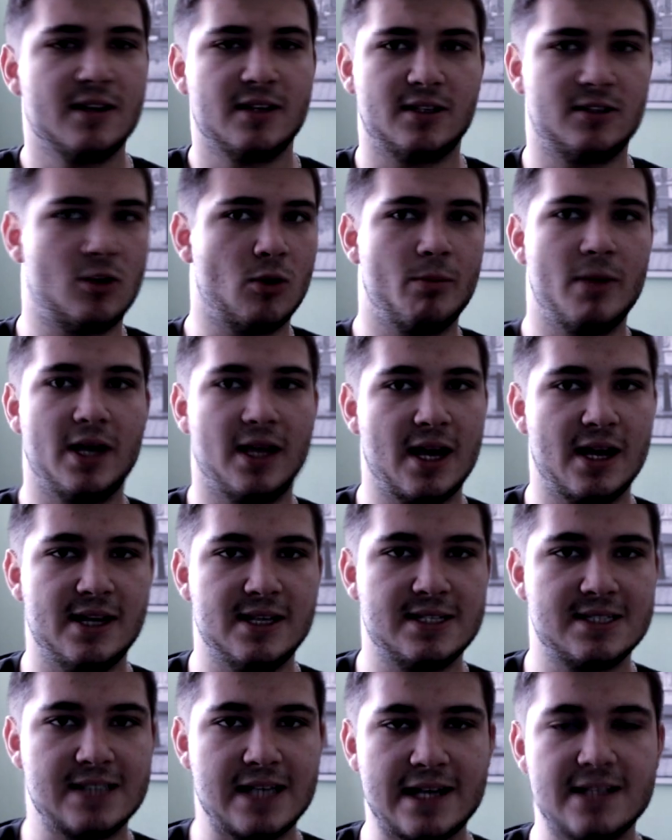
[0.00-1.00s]
that don't make any
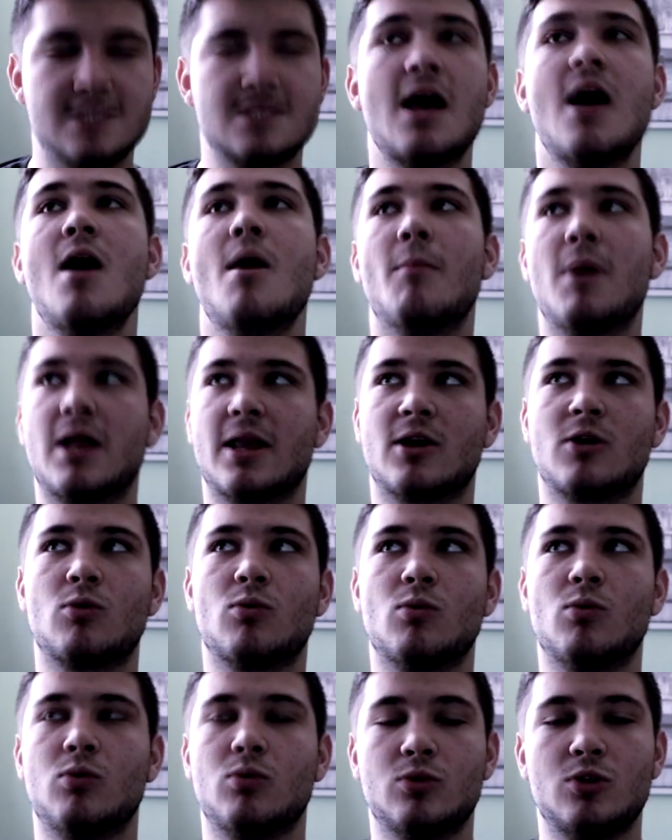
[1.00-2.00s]
sense, but
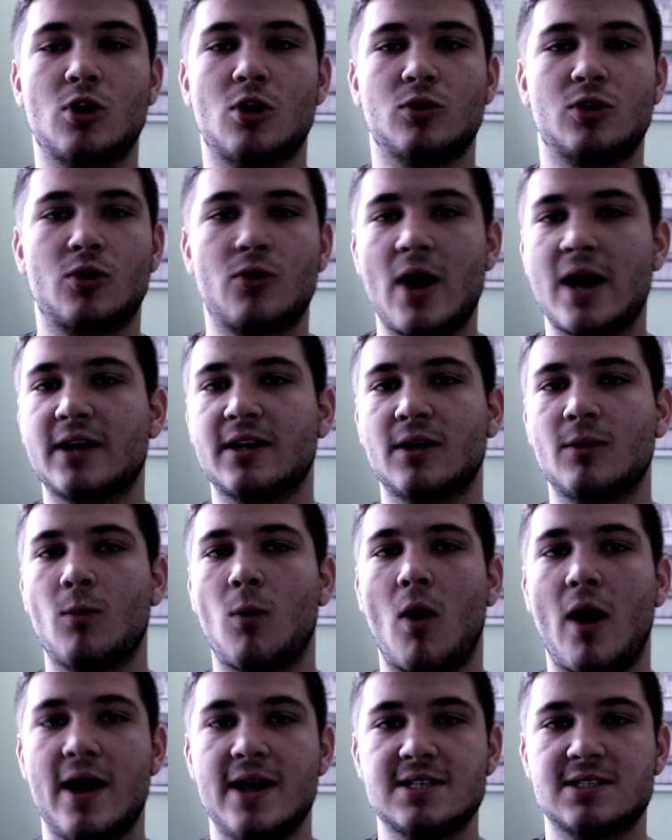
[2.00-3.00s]
directing
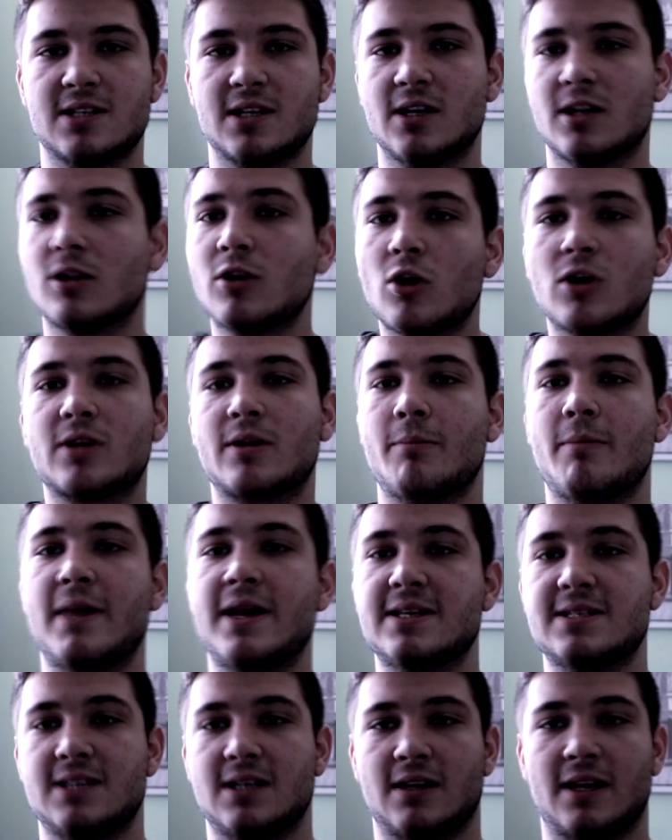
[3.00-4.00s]
wise it looked
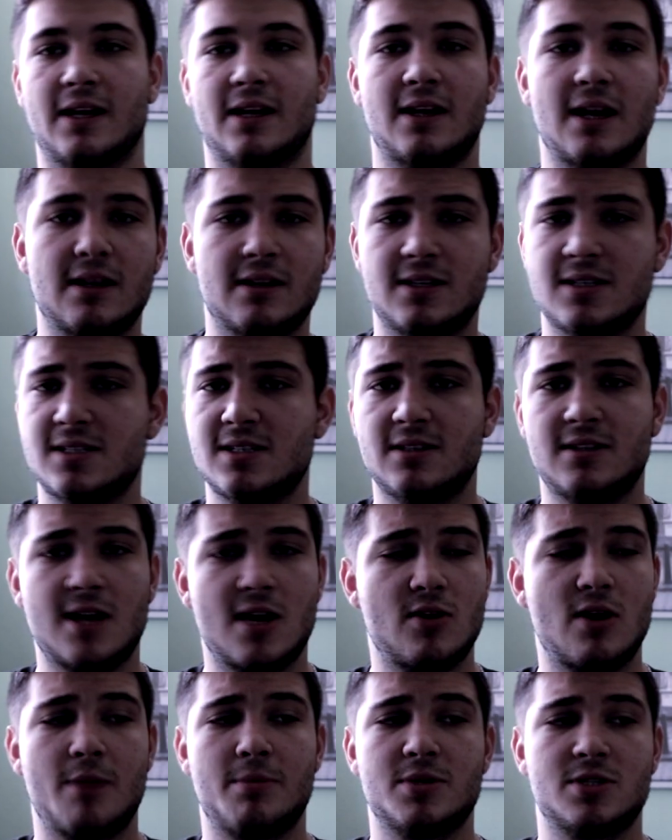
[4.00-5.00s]
amazing. This
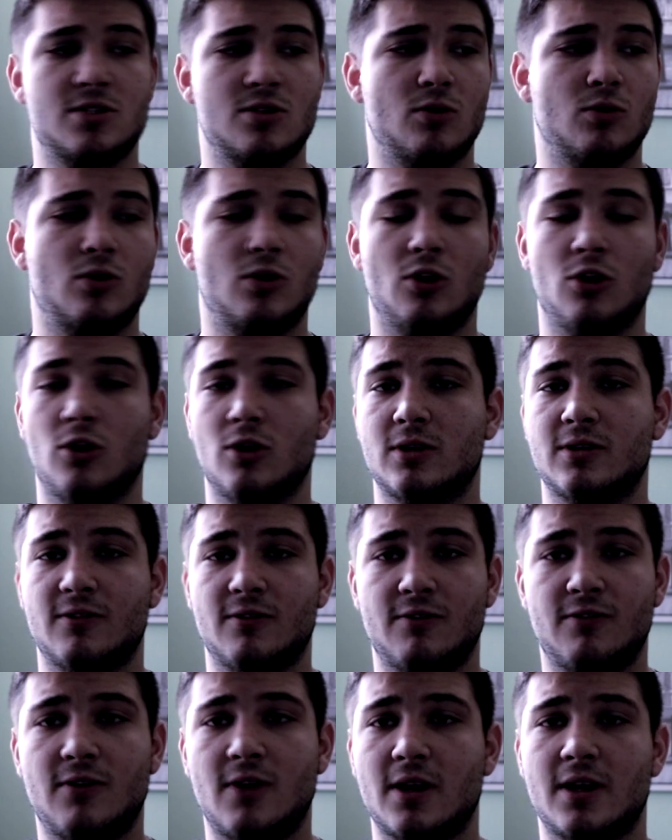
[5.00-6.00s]
entire episode looked
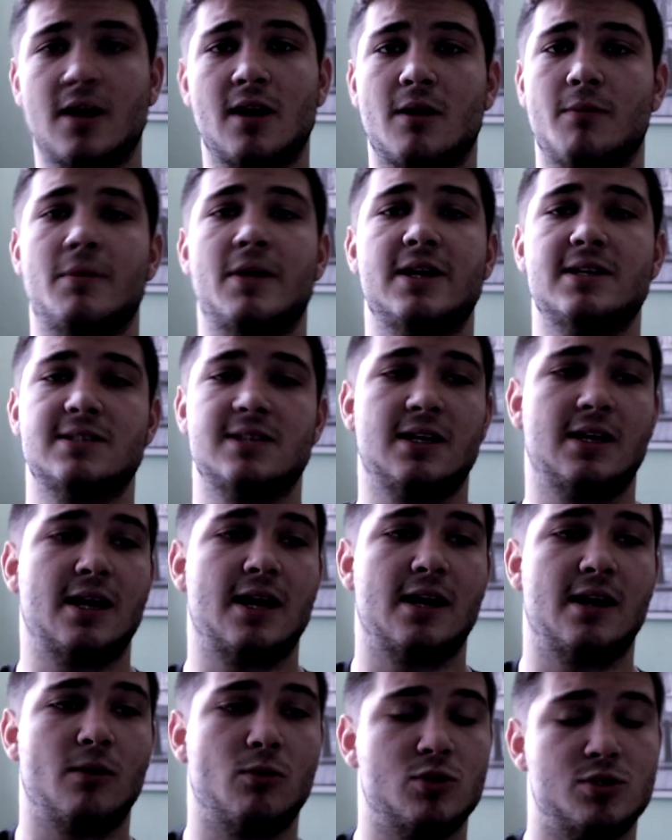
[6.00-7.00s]
fucking amazing,
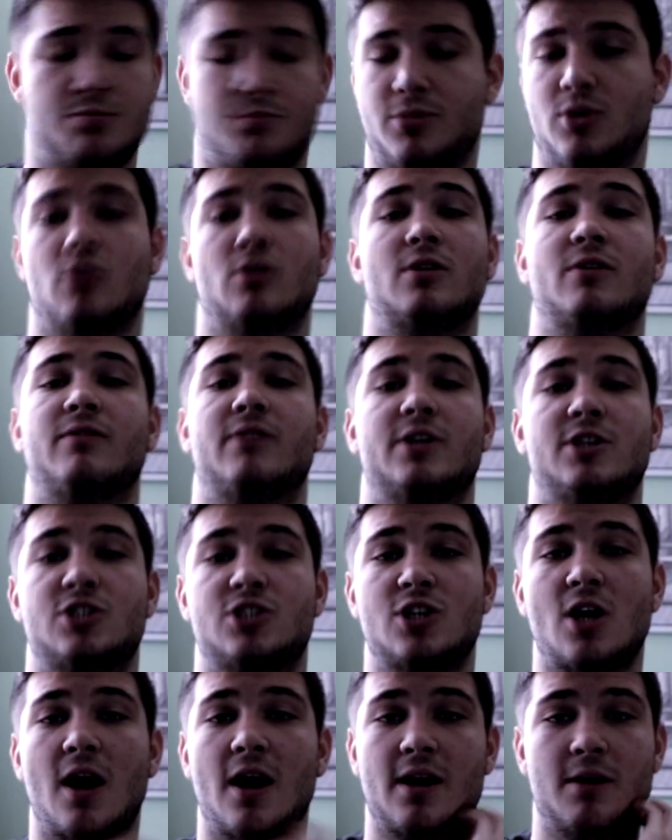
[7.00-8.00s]
and it was beautifully
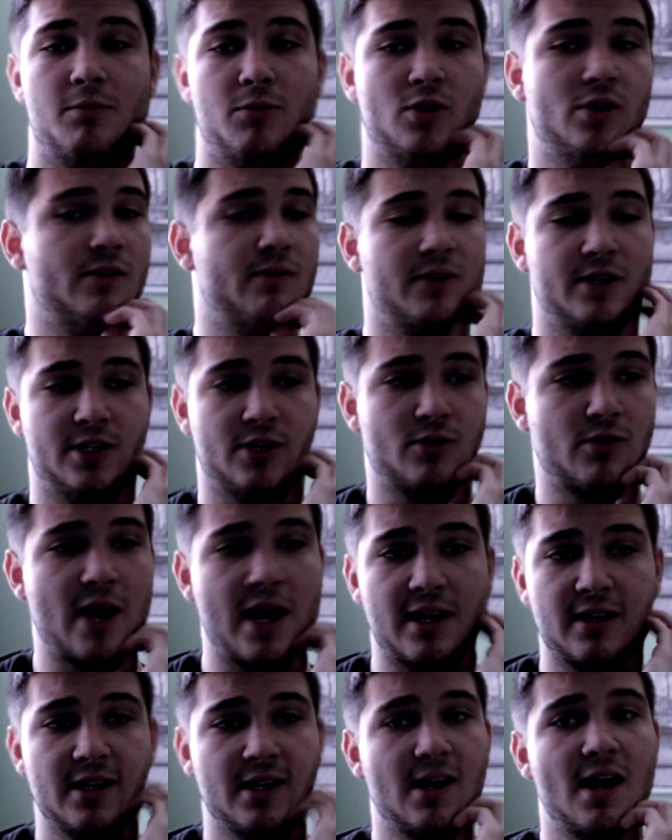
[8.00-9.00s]
shot and beautifully
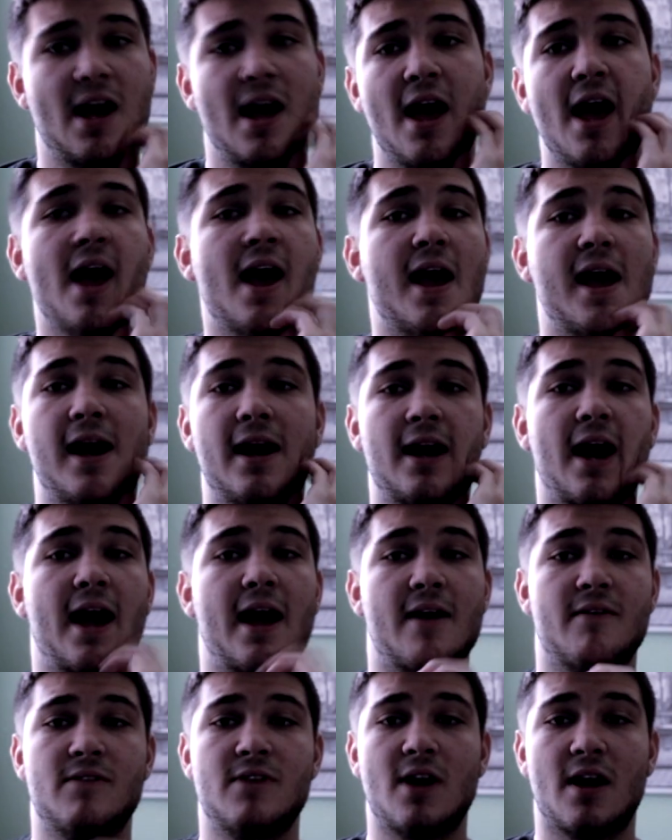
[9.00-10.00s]
directed, and I
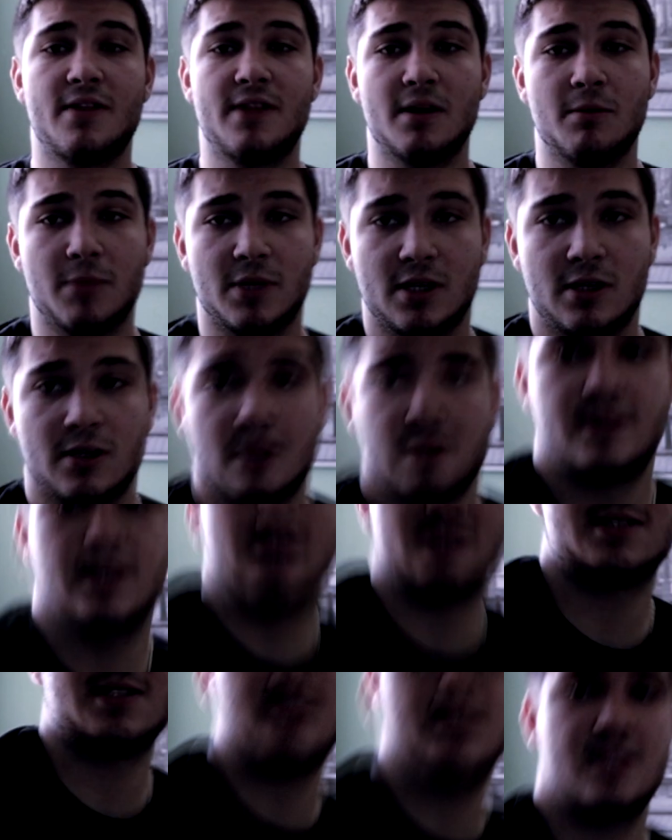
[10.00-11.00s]
have nothing but good
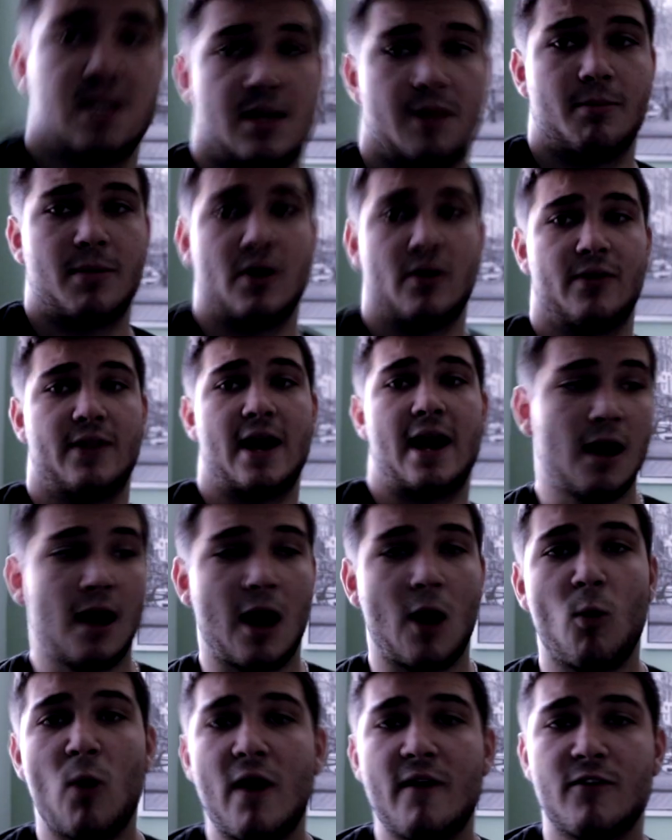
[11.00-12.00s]
things to say about that.
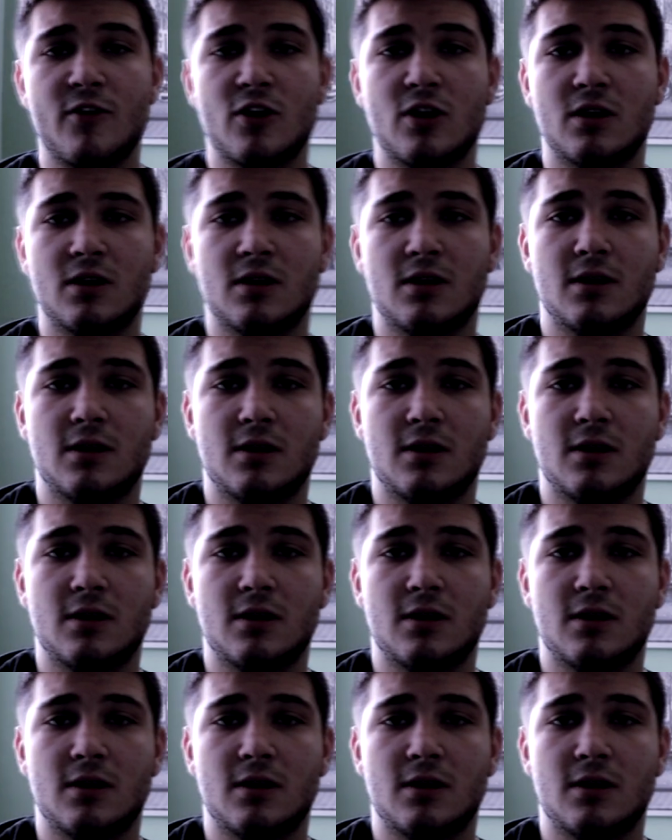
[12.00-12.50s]
However,